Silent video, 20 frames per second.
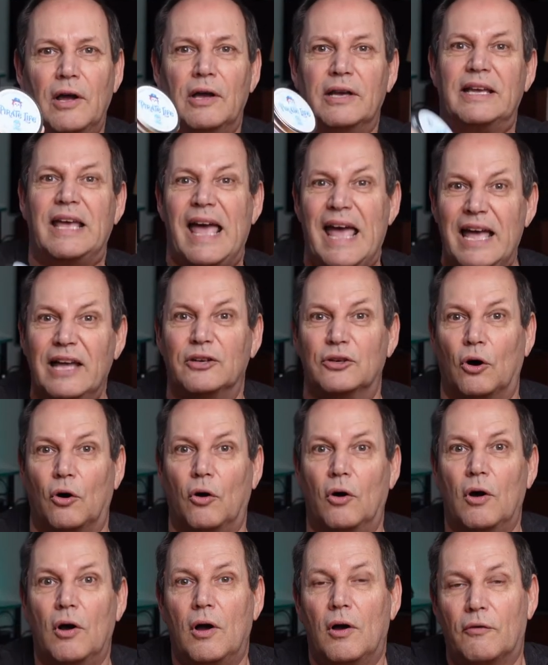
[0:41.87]

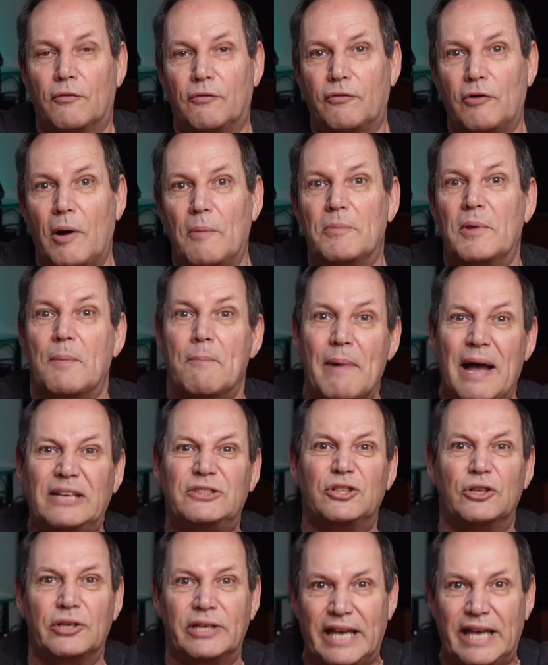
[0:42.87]
candle from the Magic